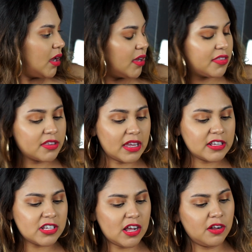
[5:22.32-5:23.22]
The
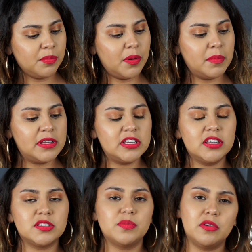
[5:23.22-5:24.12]
next album
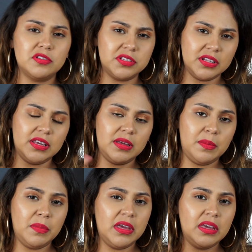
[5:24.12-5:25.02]
is mostly
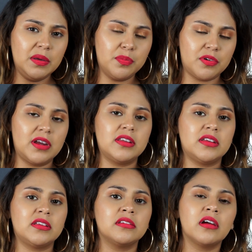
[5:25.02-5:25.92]
me,
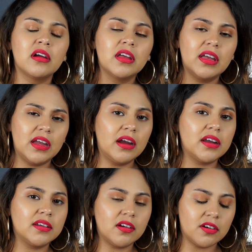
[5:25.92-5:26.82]
Brandon,
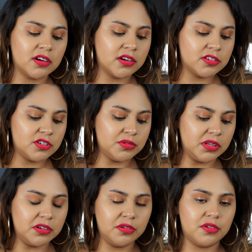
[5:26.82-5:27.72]
and our two
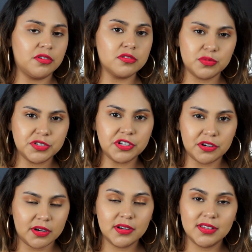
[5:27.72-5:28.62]
little girls, which
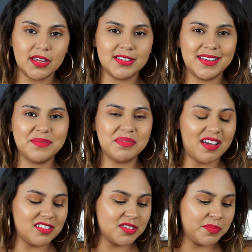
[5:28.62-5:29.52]
are Daisy and
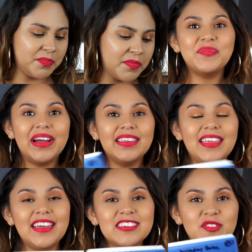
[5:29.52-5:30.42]
Blossom. My
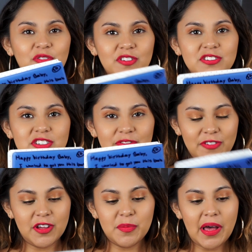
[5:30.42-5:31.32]
next
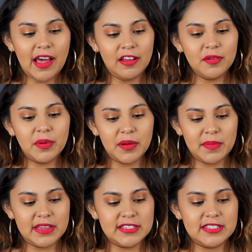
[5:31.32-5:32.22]
Fujifilm album
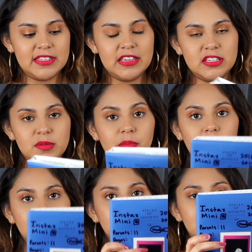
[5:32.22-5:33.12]
is this
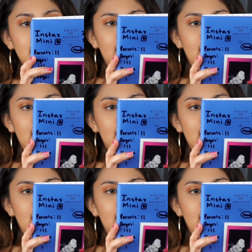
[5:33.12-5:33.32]
blue one